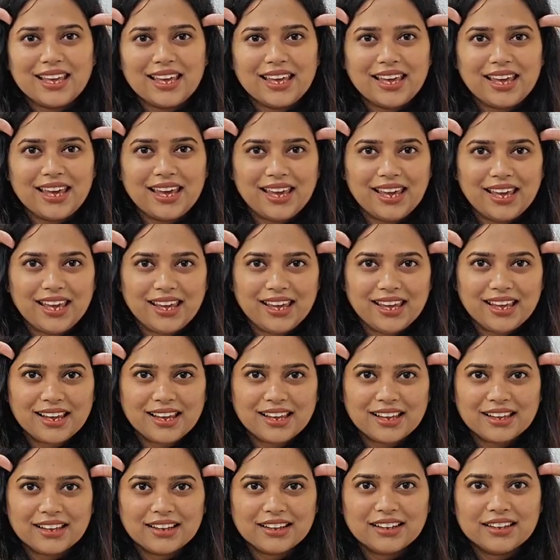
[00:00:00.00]
E.
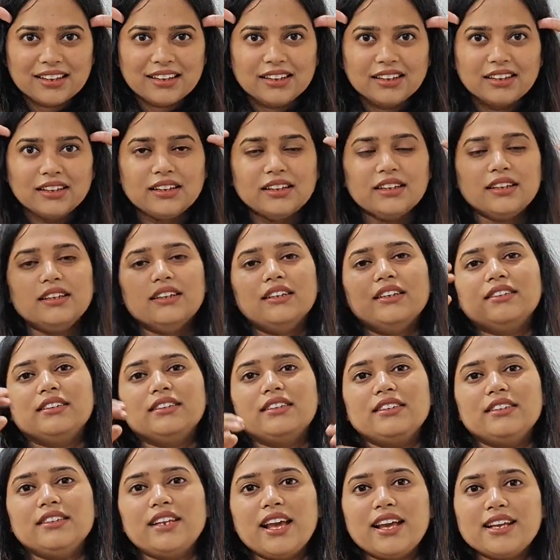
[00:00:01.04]

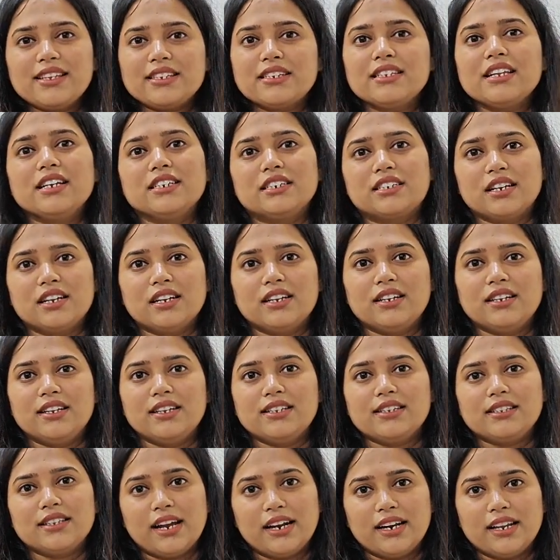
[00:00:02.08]
The next letter
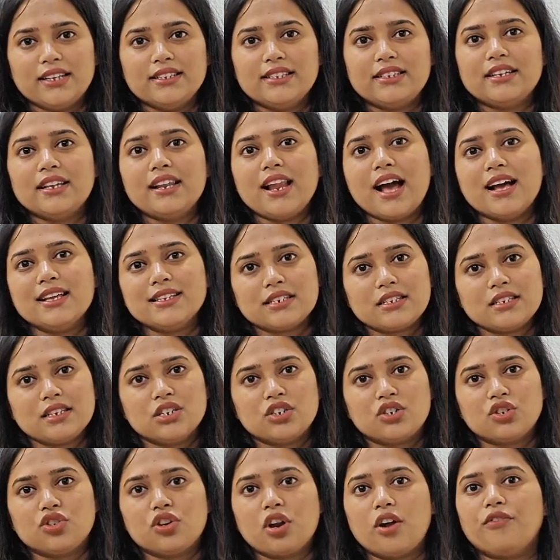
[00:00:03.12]
is, that is the last
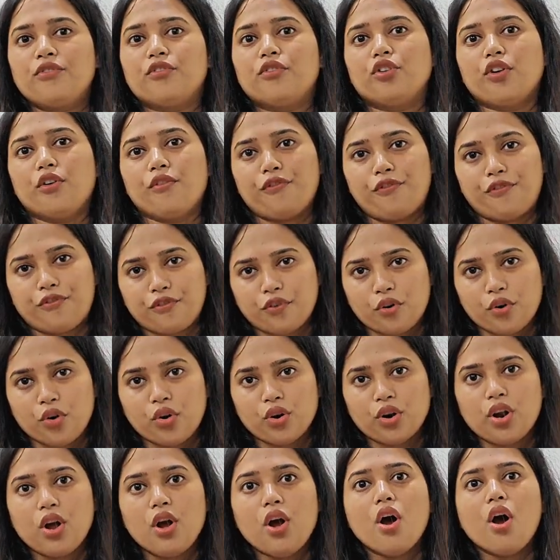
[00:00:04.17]
letter of group
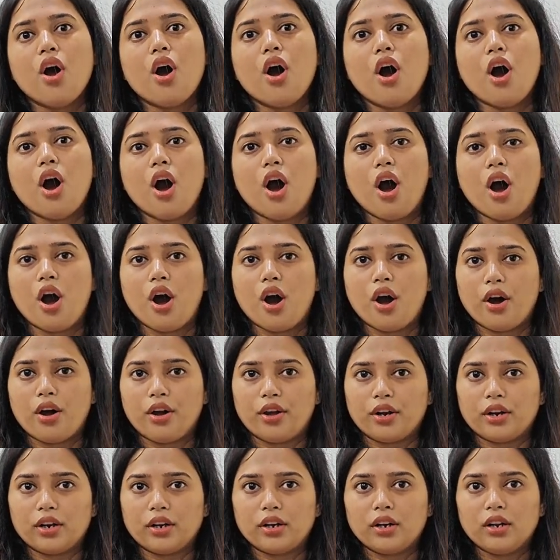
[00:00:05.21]
4, R.
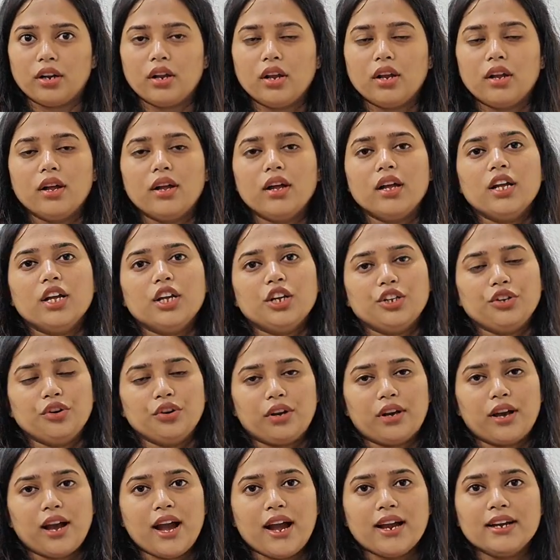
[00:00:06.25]
You
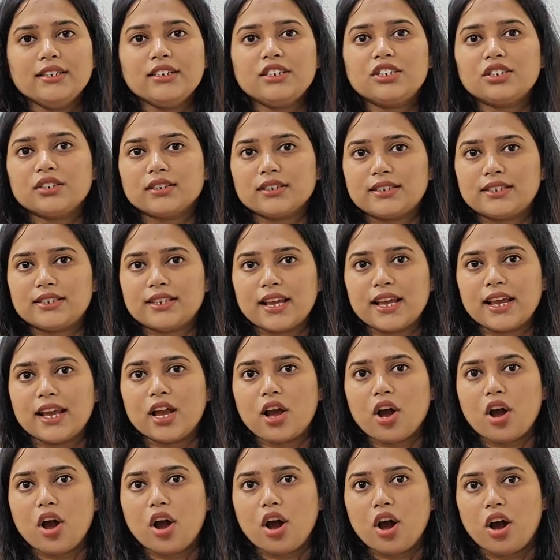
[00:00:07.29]
can't
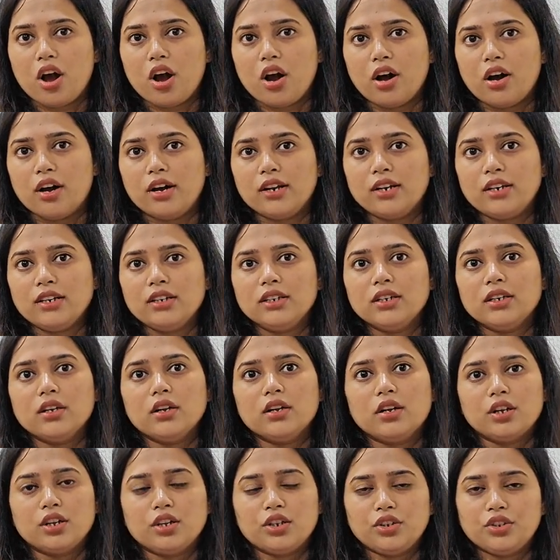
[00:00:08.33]
say R,
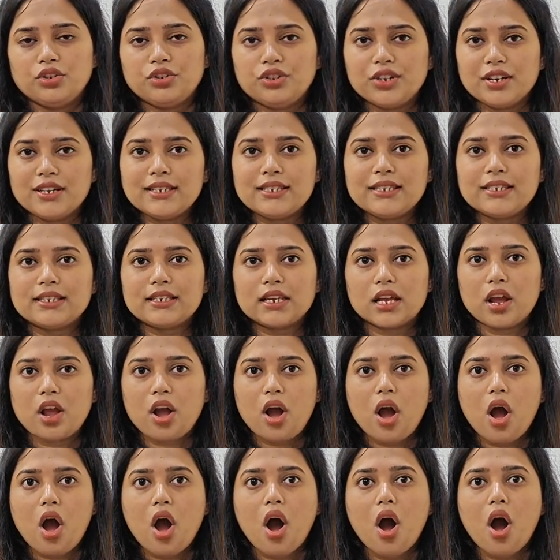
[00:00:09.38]
you just
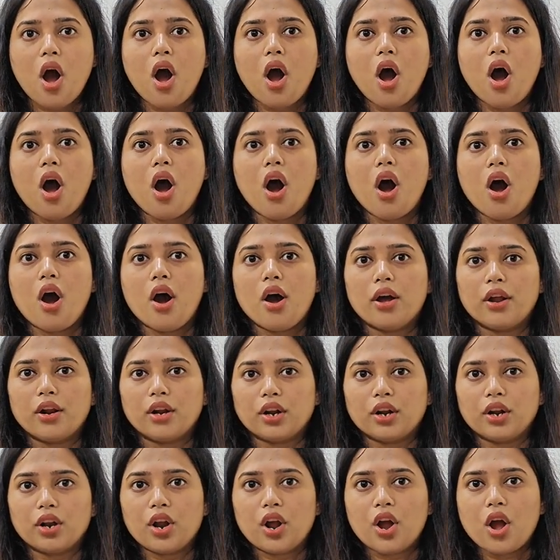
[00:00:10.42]
say R,
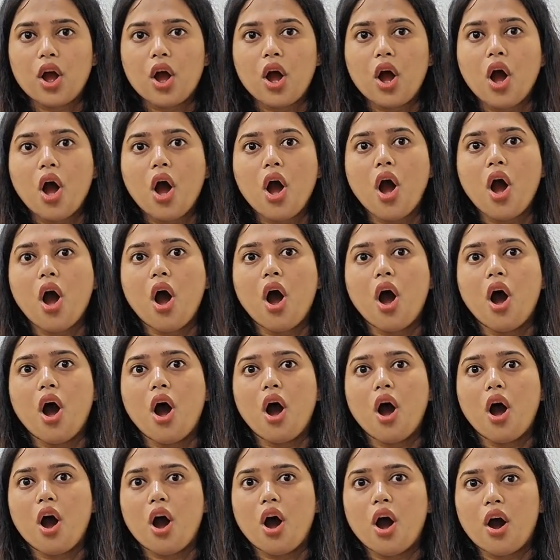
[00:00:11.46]

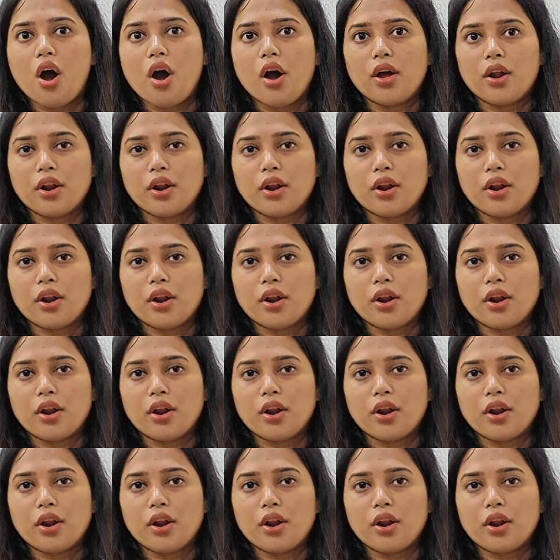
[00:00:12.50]
R.